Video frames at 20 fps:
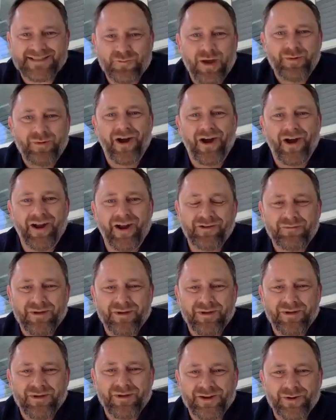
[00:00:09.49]
webinar that we've
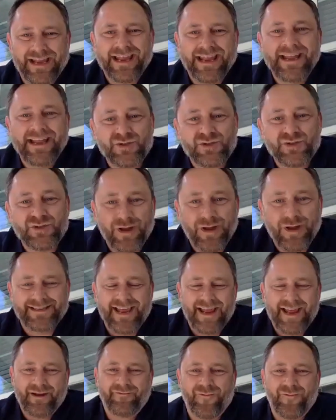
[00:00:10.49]
been doing each
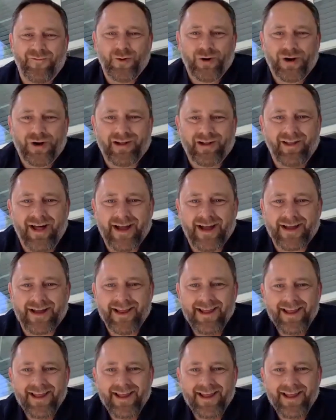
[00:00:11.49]
Wednesday at 4 o'clock.